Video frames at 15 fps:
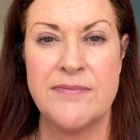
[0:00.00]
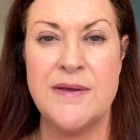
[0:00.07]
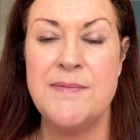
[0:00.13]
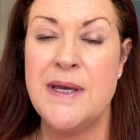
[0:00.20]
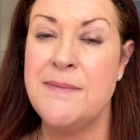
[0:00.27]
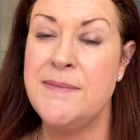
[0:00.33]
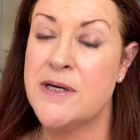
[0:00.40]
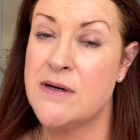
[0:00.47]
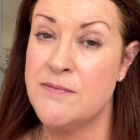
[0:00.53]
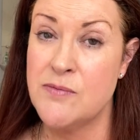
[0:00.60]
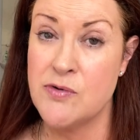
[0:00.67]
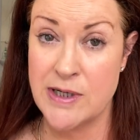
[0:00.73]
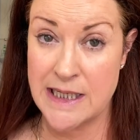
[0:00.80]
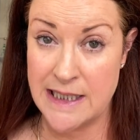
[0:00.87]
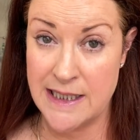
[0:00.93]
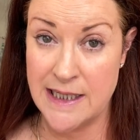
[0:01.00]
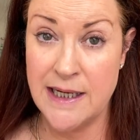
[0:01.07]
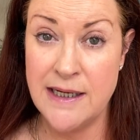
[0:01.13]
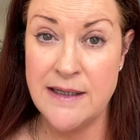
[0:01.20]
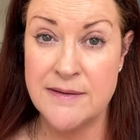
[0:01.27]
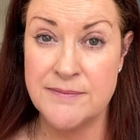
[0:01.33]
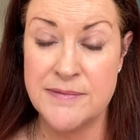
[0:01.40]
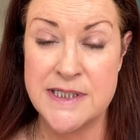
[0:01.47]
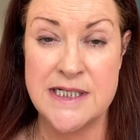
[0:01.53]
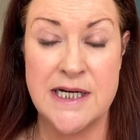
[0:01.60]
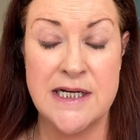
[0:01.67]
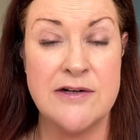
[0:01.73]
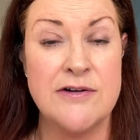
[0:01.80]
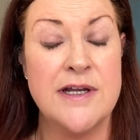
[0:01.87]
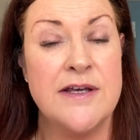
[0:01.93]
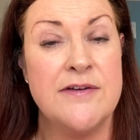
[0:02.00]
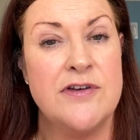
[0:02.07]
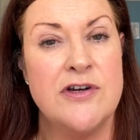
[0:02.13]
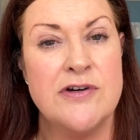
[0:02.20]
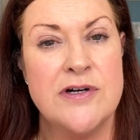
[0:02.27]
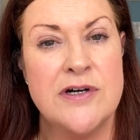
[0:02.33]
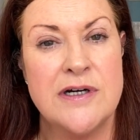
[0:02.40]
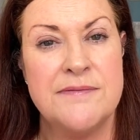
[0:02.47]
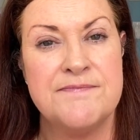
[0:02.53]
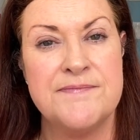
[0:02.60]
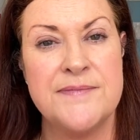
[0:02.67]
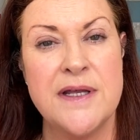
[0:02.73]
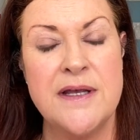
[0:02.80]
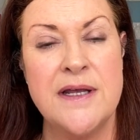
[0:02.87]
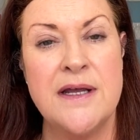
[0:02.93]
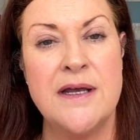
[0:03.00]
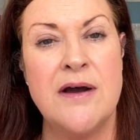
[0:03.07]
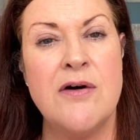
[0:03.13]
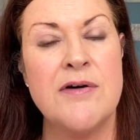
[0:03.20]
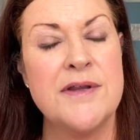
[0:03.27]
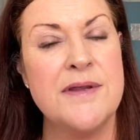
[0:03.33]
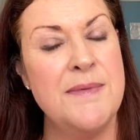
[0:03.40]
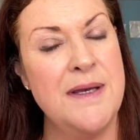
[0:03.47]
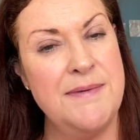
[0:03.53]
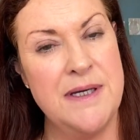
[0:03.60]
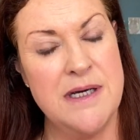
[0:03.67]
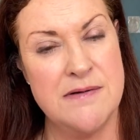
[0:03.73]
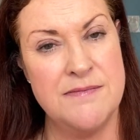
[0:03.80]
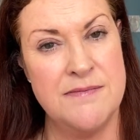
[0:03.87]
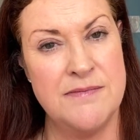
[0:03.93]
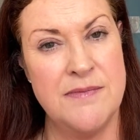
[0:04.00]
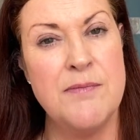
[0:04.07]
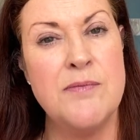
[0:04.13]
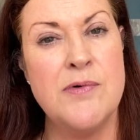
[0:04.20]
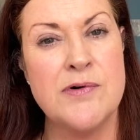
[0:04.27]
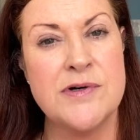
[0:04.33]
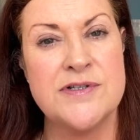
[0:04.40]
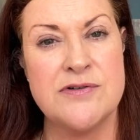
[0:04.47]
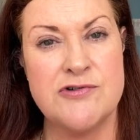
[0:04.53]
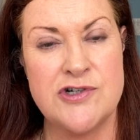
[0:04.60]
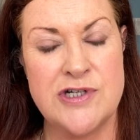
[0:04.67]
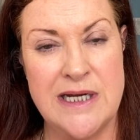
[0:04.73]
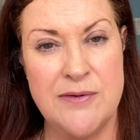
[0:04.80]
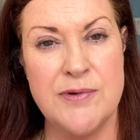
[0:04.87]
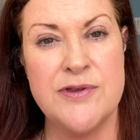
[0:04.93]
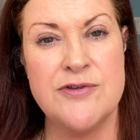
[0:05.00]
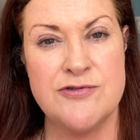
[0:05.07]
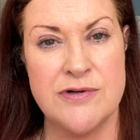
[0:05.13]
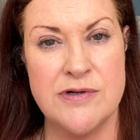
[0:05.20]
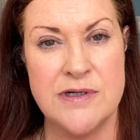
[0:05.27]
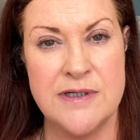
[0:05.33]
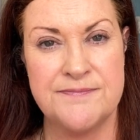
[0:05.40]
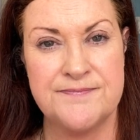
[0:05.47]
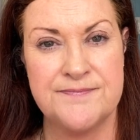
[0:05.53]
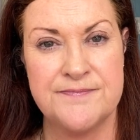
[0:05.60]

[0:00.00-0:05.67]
They may become more clingy, particularly if younger, or they may become more socially withdrawn.